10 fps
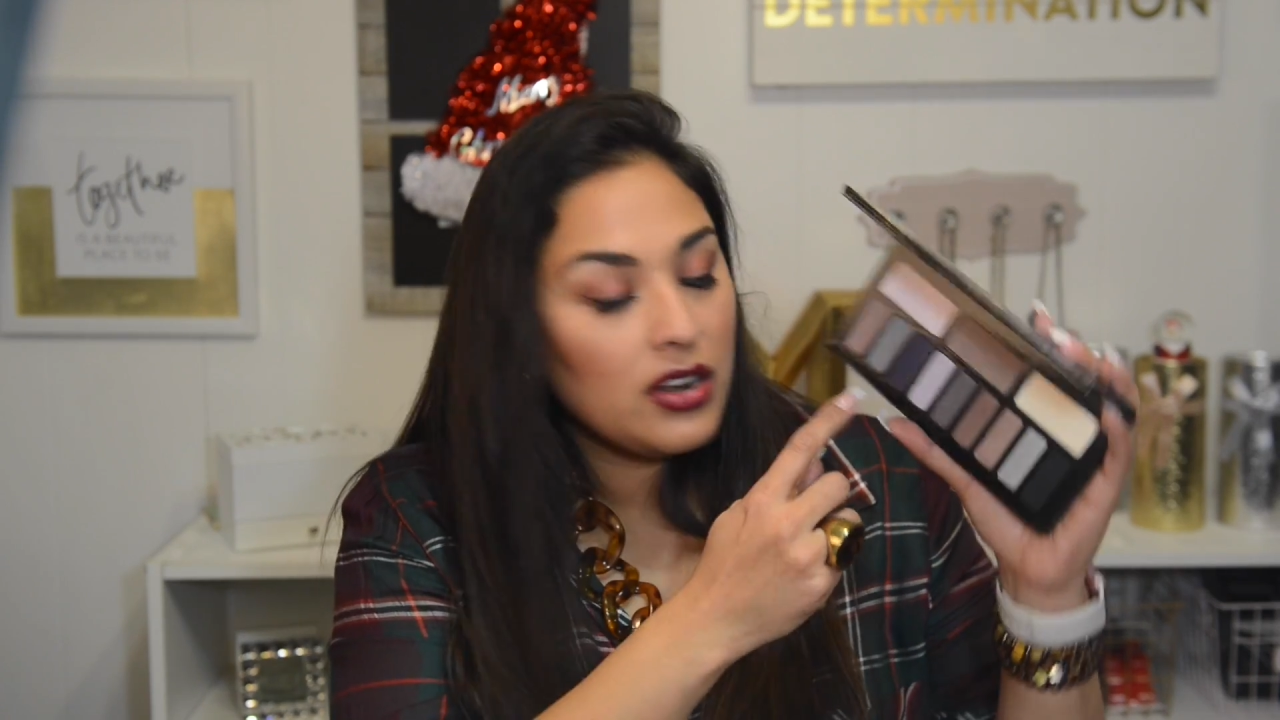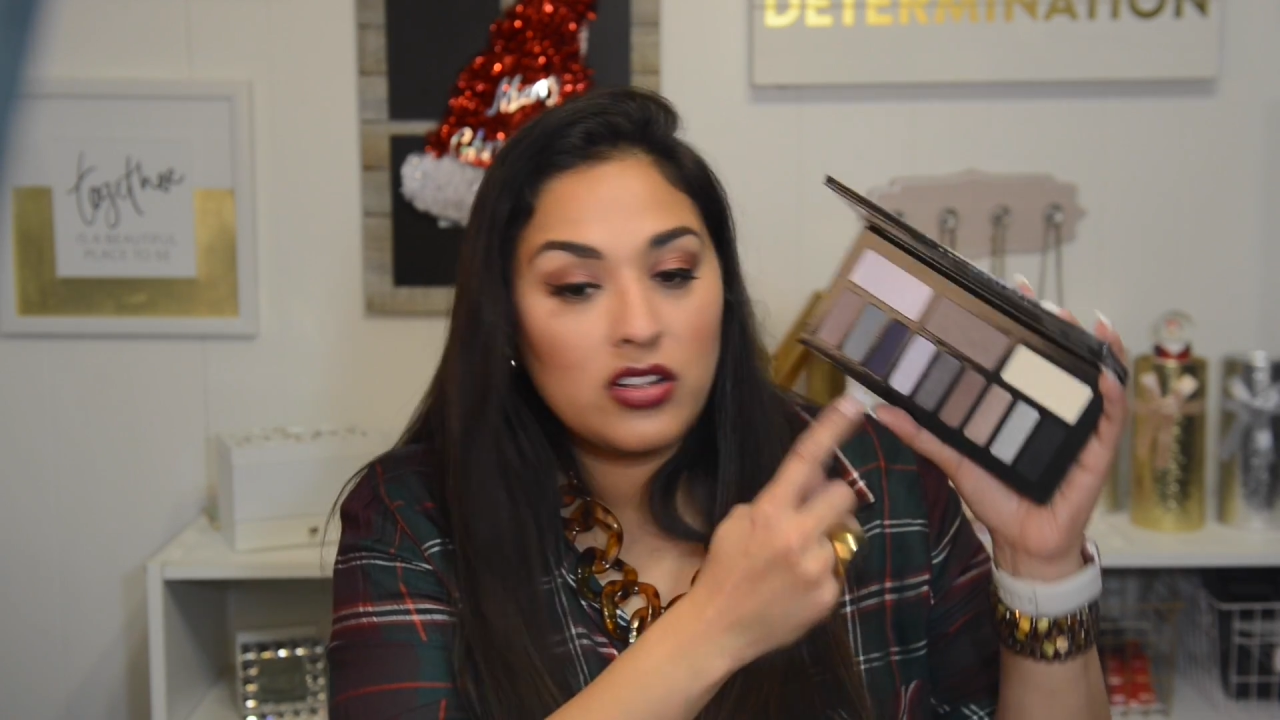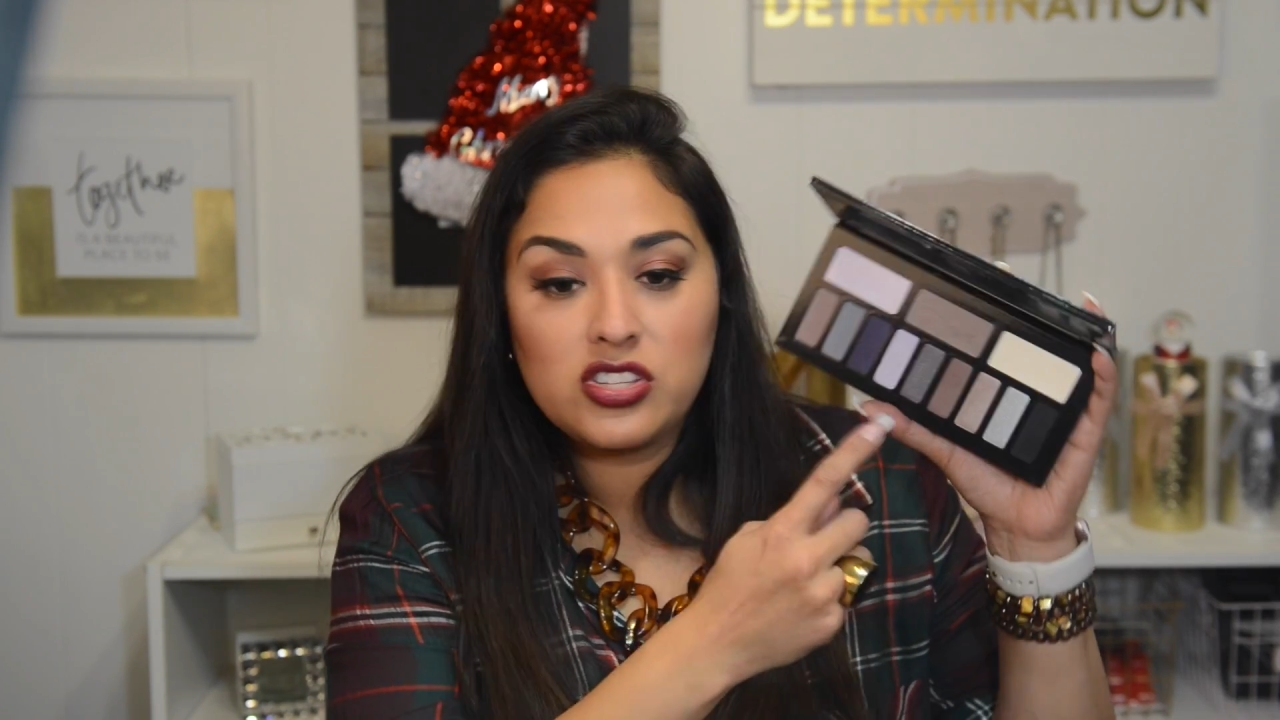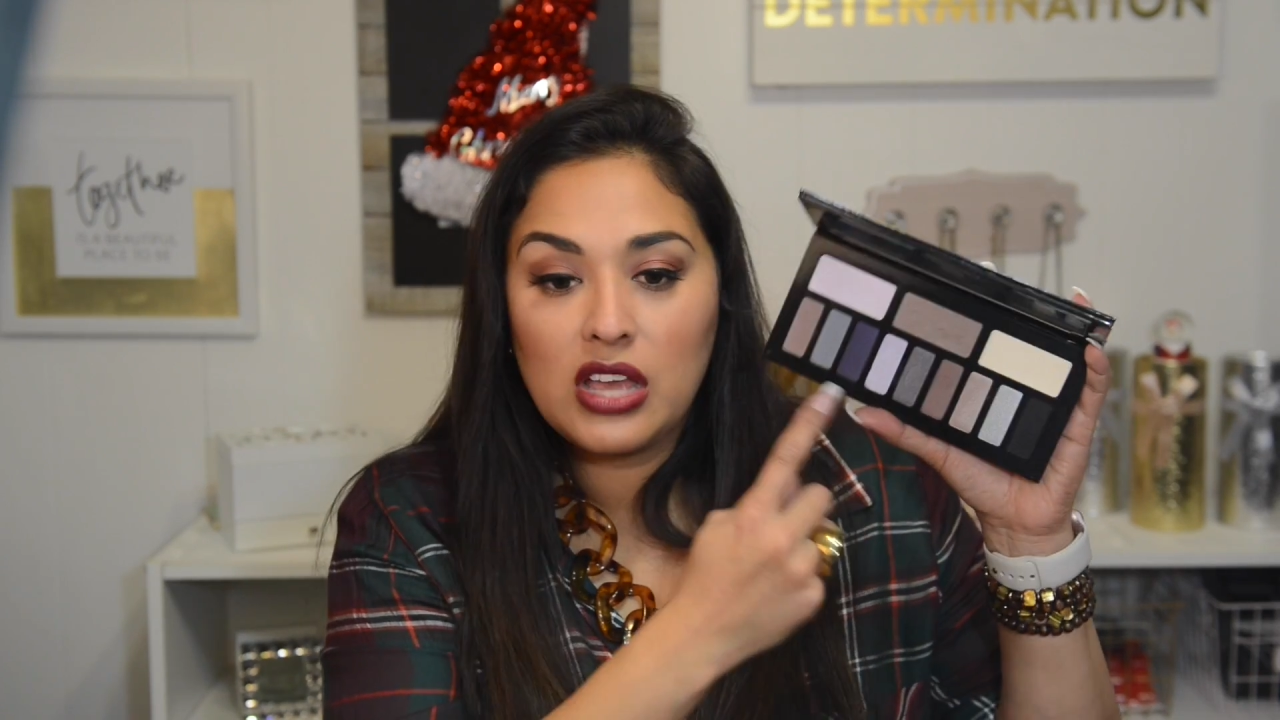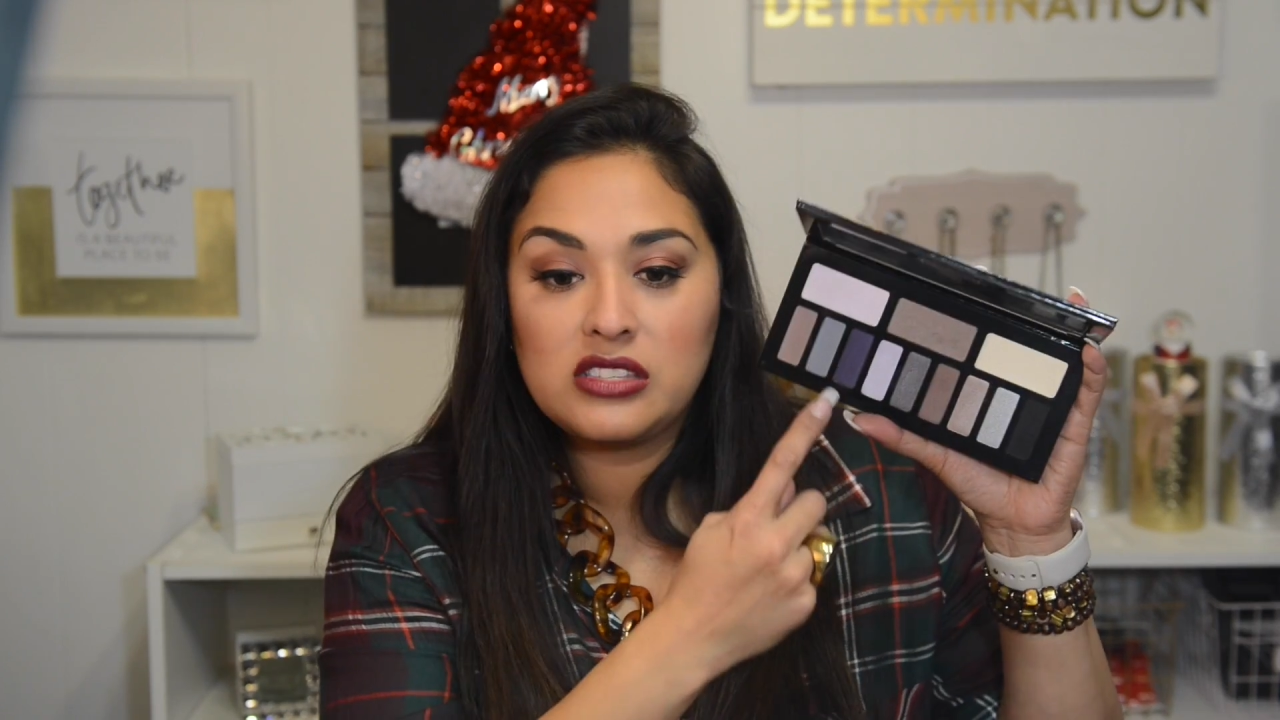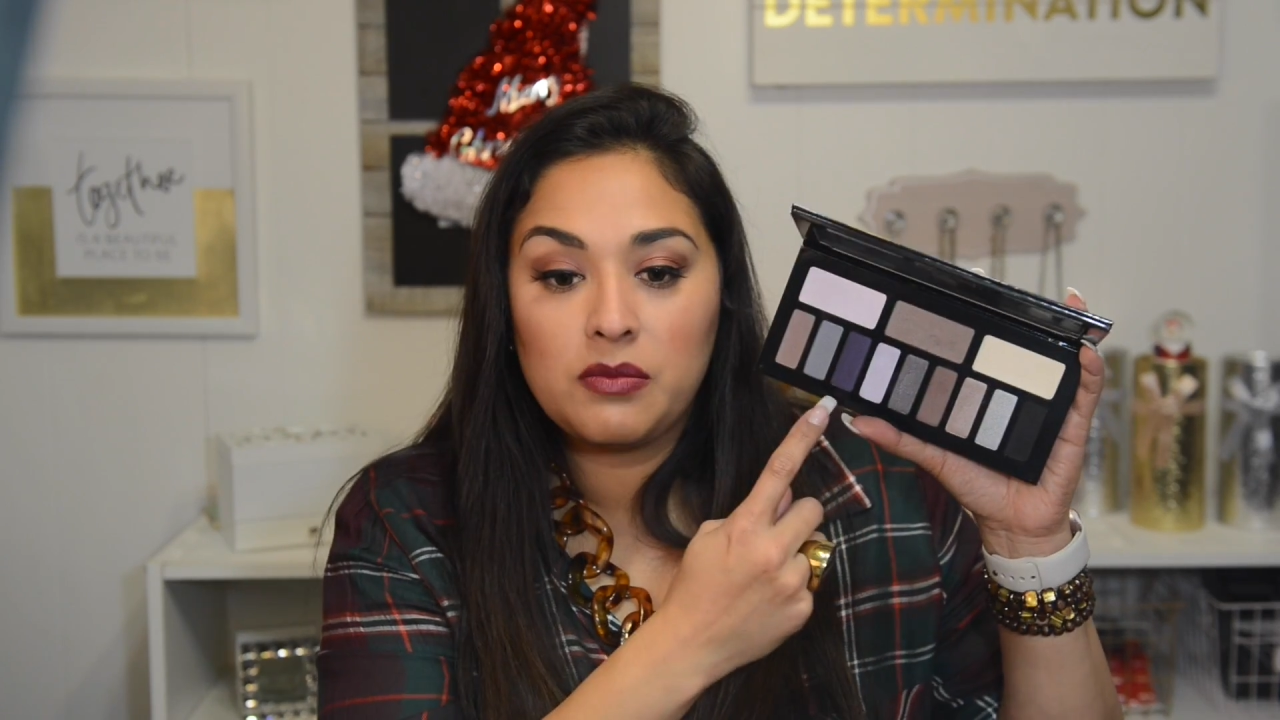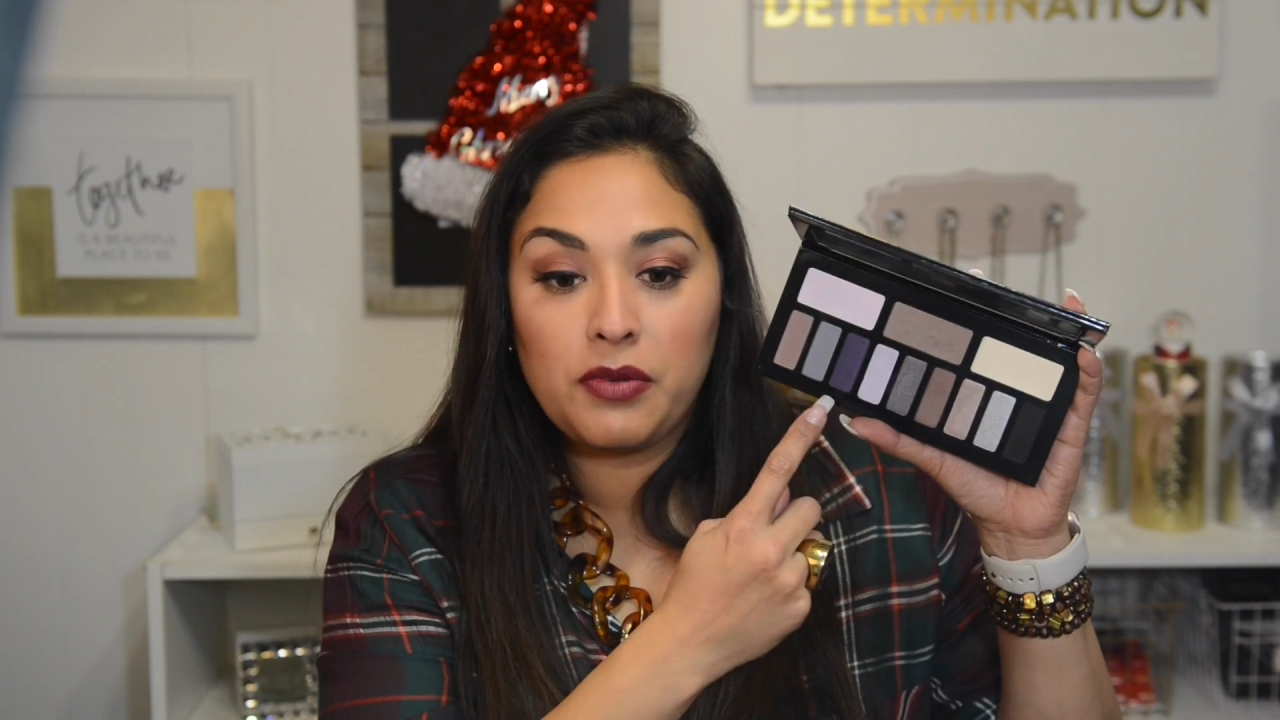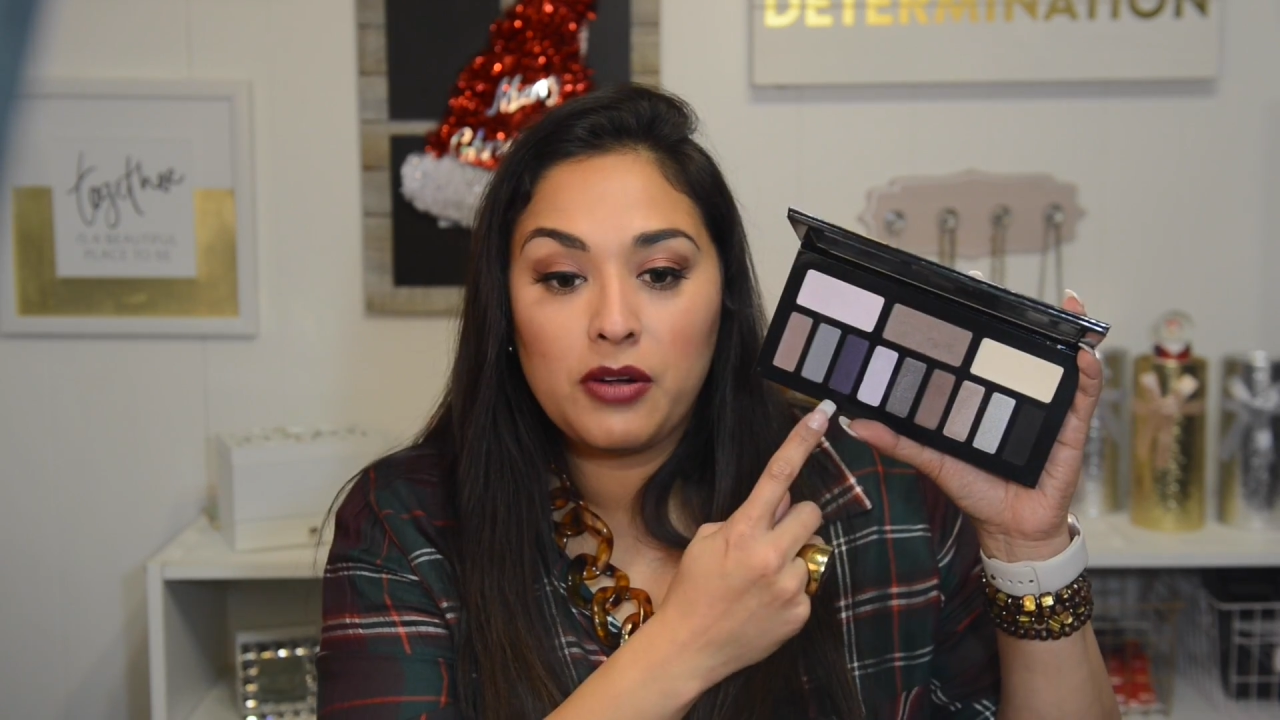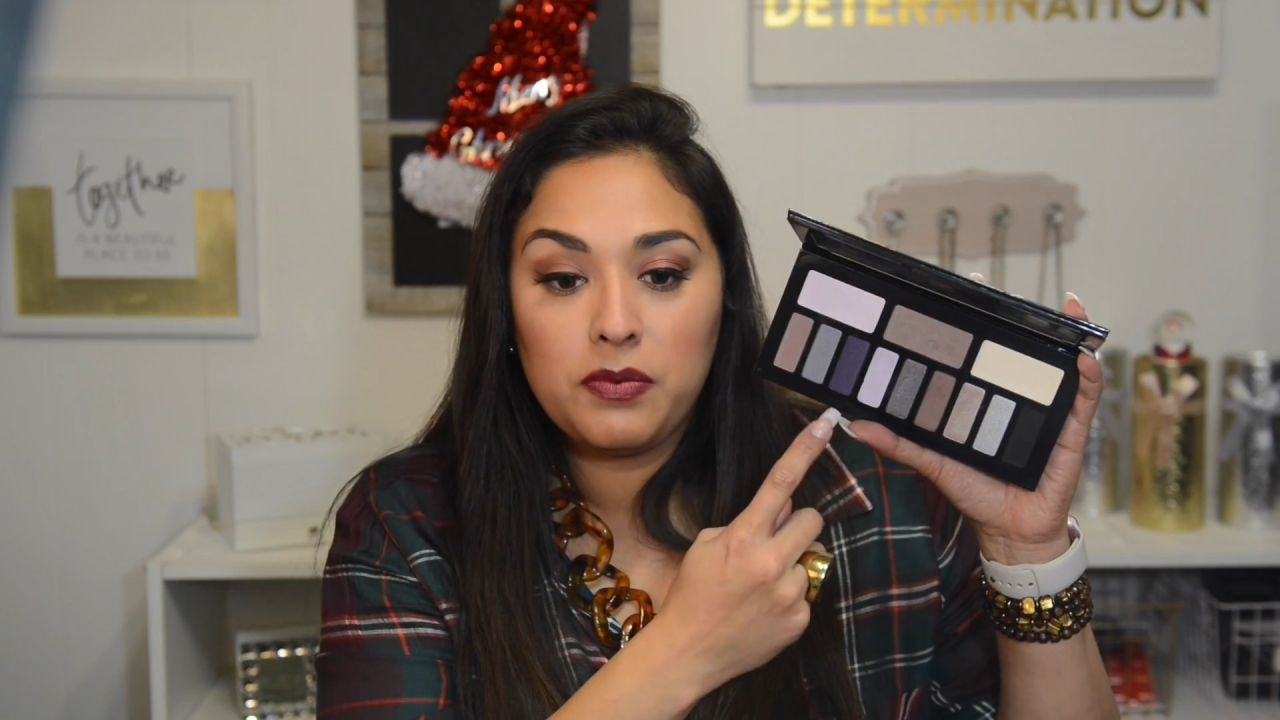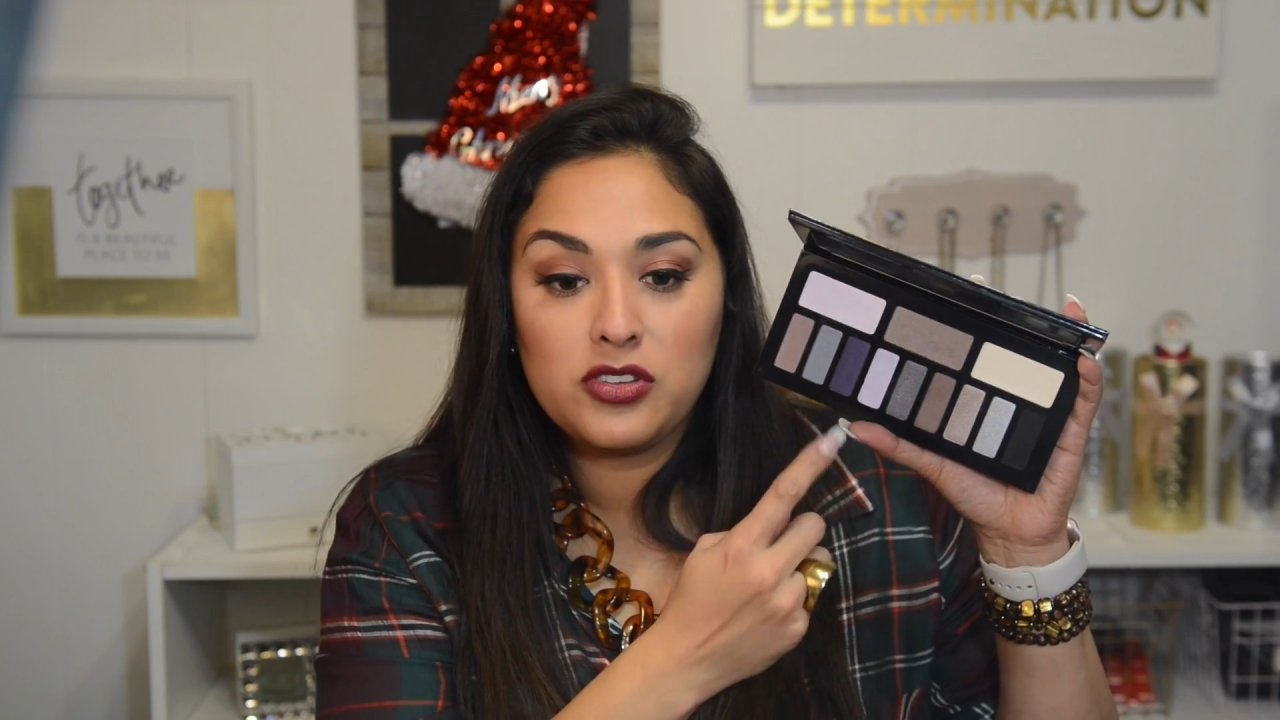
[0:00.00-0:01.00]
the
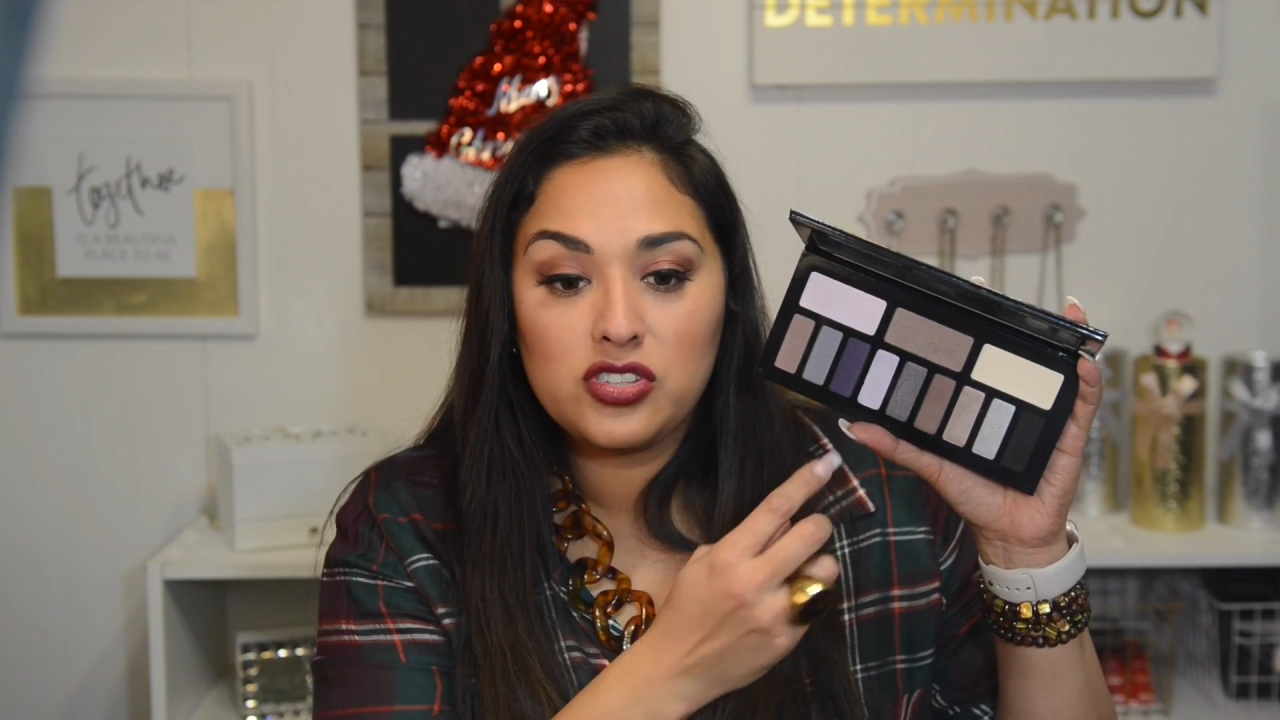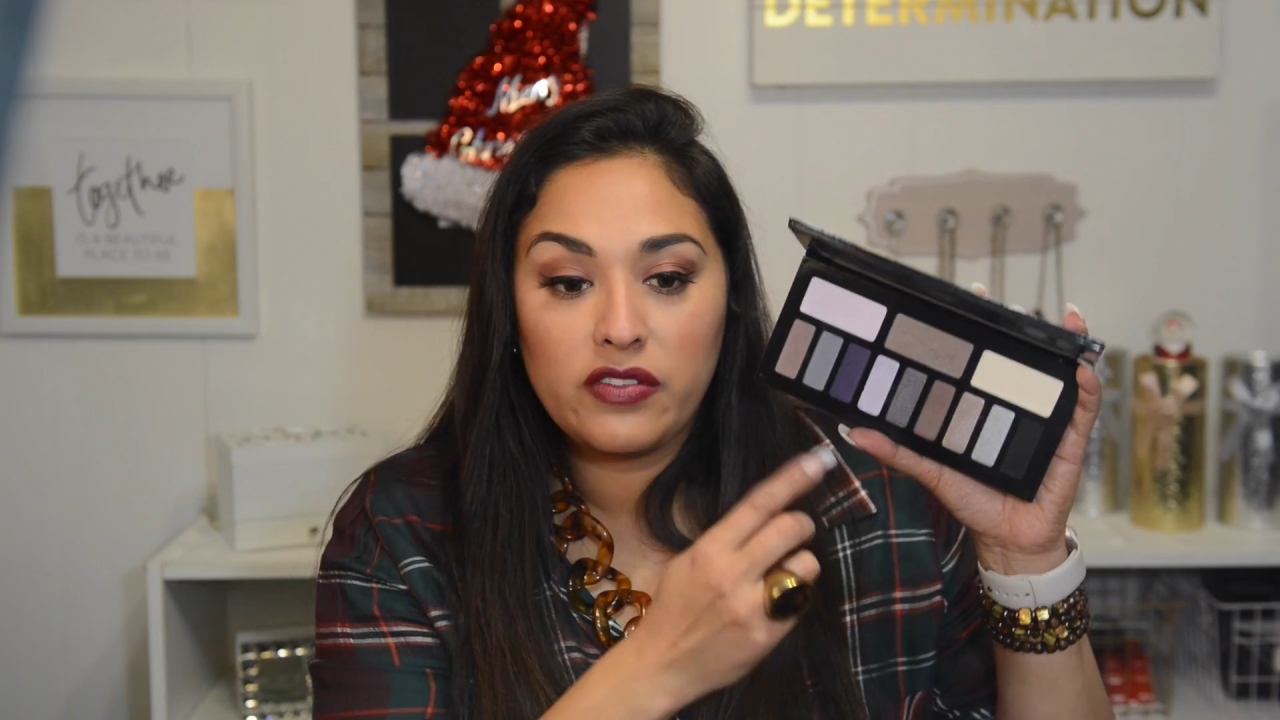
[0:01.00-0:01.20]
coolness